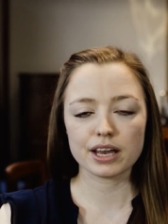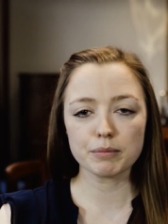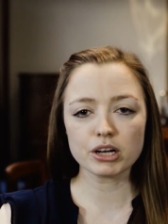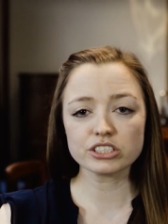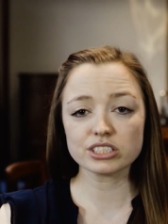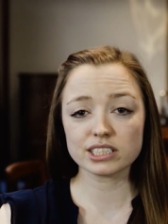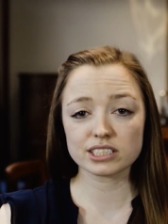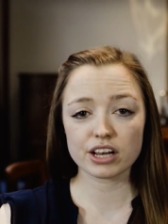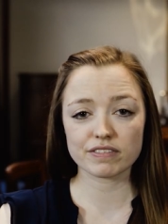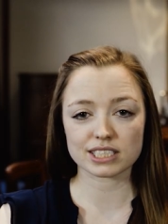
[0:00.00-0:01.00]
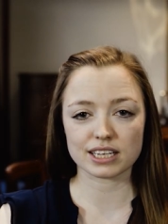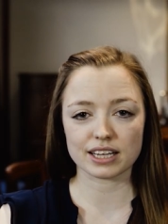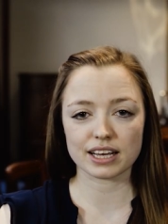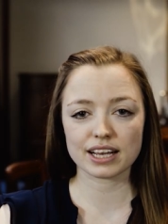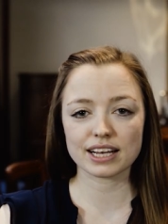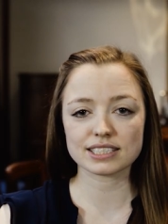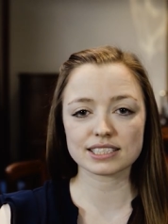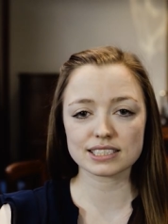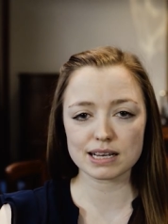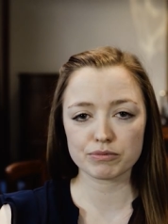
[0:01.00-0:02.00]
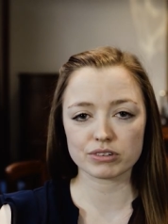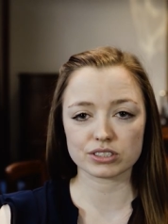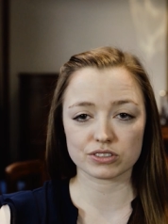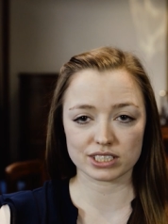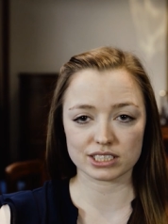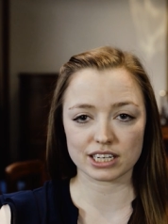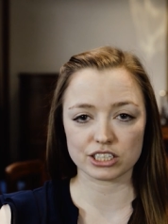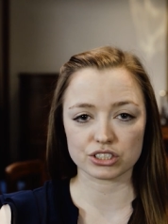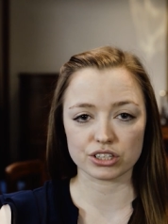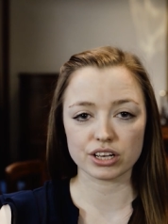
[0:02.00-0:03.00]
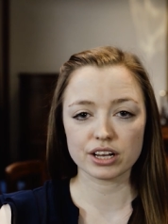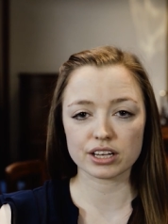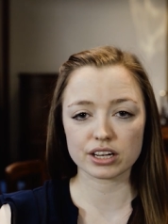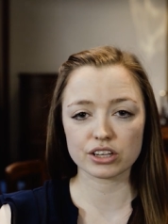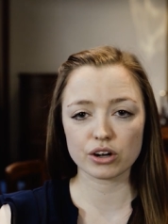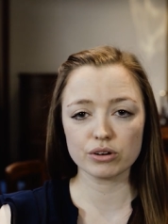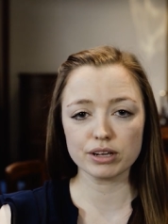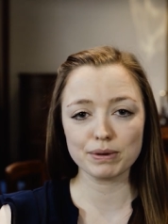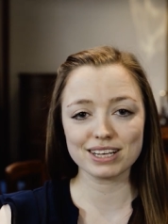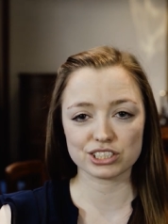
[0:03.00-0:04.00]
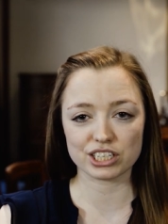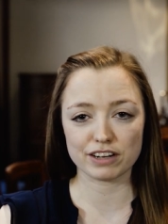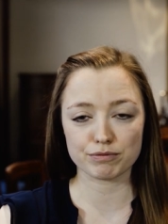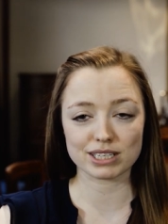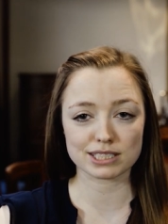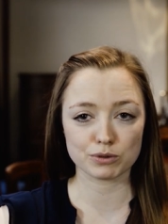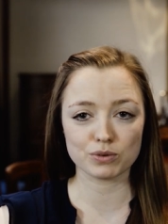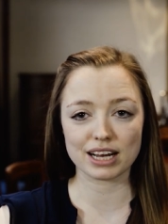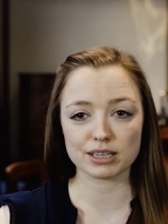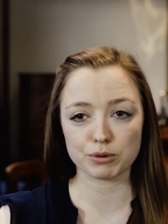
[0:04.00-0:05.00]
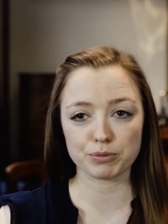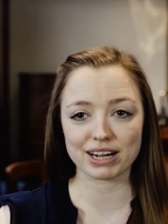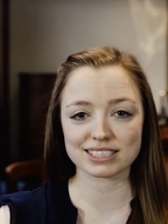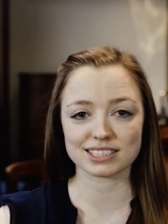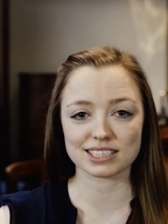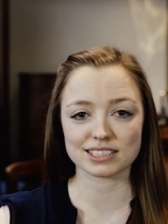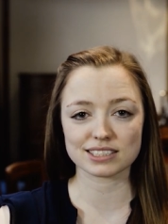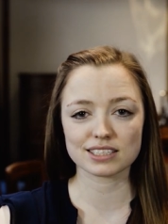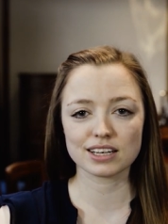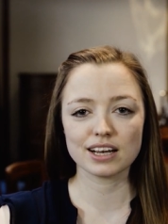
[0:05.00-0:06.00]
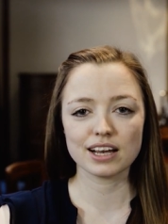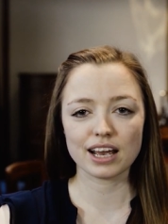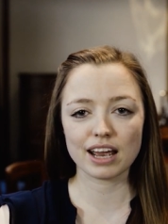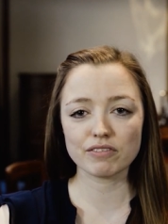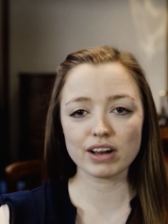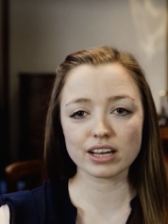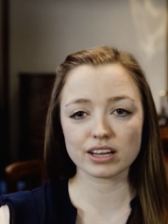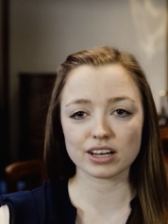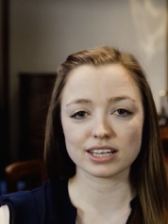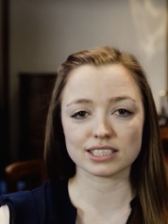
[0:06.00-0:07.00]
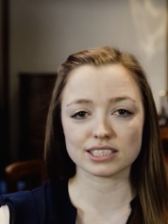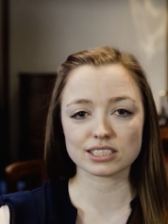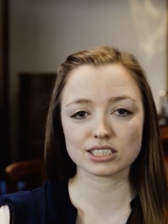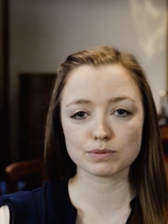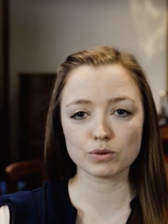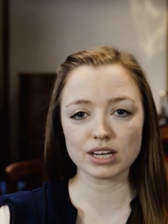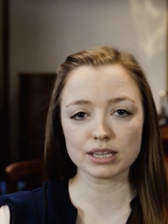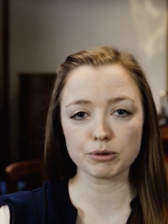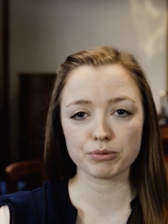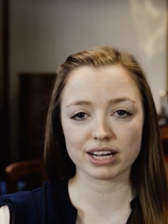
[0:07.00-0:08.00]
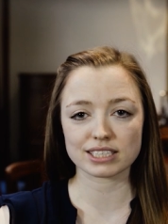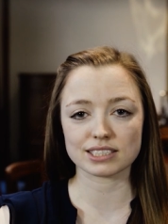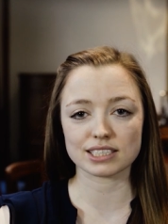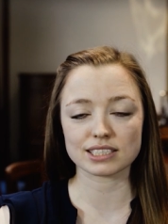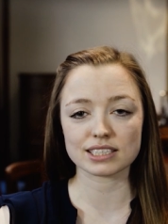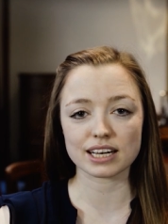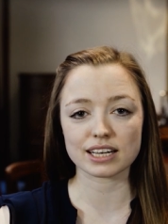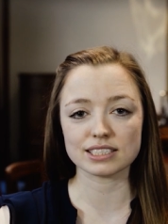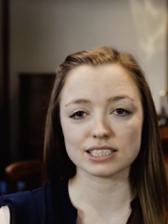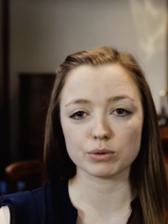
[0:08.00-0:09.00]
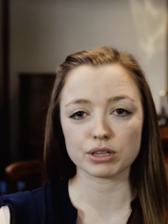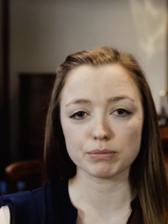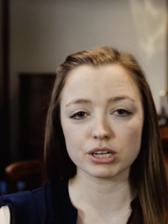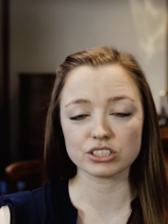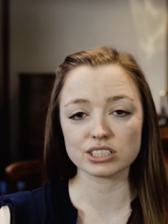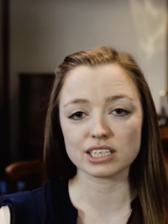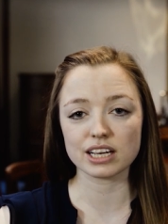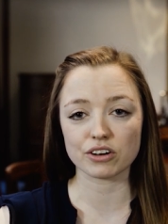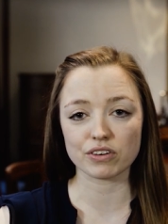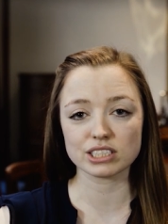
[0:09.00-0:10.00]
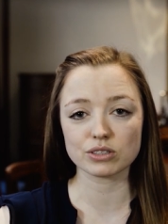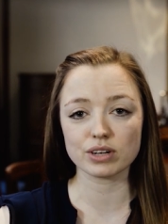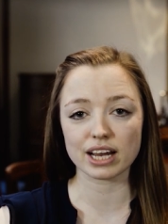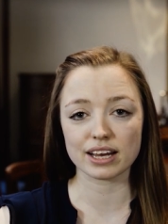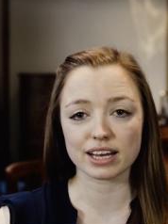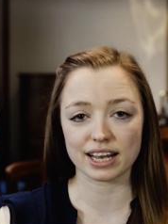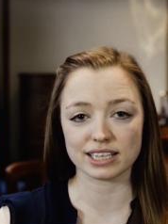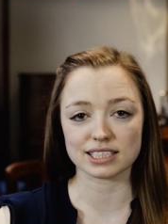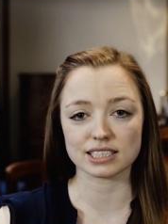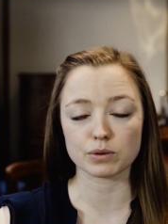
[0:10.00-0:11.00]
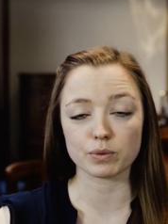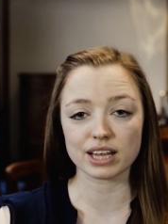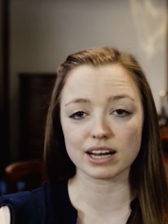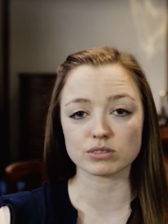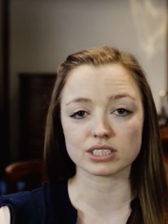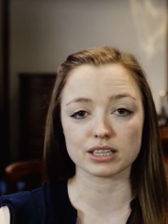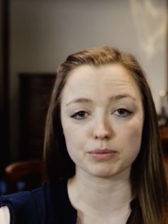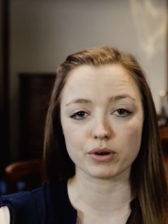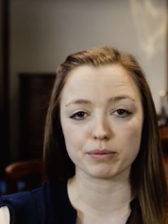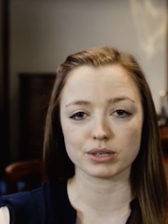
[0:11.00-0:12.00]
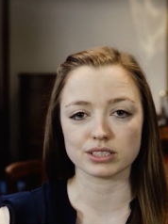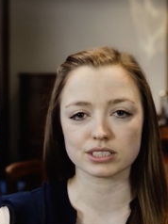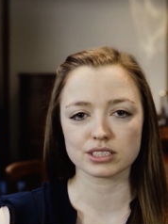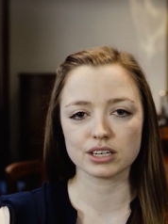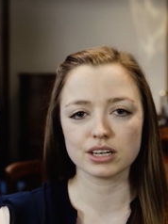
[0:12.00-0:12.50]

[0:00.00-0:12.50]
Emergency Service Clinic is a separate accreditation that can only be achieved by small animal practices. It recognises small animal practices that can deal with emergency and critical care cases without an appointment.